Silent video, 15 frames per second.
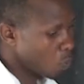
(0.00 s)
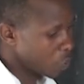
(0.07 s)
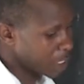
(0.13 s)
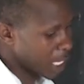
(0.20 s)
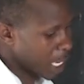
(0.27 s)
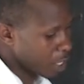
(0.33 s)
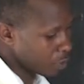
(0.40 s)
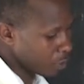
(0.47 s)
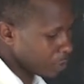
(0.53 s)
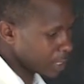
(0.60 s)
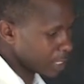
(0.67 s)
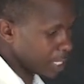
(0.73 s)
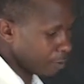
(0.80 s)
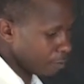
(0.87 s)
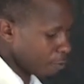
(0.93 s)
we shall
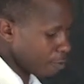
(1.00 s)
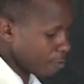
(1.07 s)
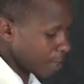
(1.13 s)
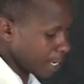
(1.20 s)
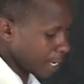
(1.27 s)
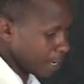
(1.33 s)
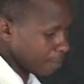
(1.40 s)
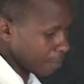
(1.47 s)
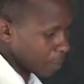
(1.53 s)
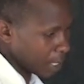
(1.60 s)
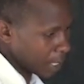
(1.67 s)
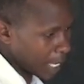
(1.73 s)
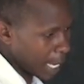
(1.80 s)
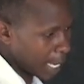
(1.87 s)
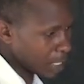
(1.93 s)
use the formula